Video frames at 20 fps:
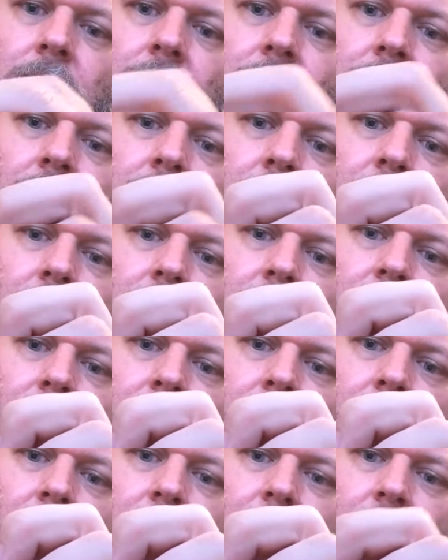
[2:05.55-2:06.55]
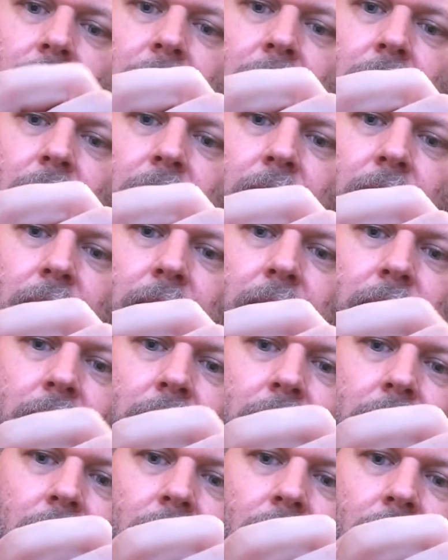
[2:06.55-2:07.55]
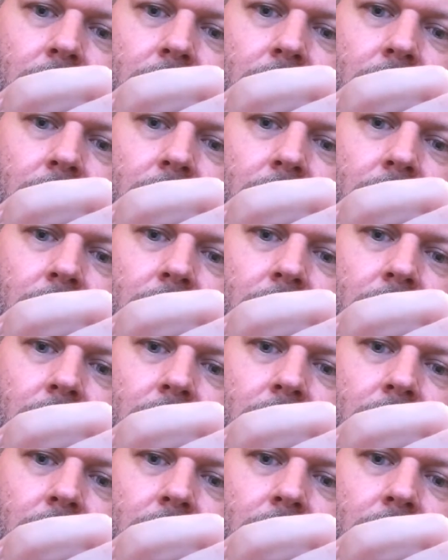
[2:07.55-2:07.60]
get into figuring that out later.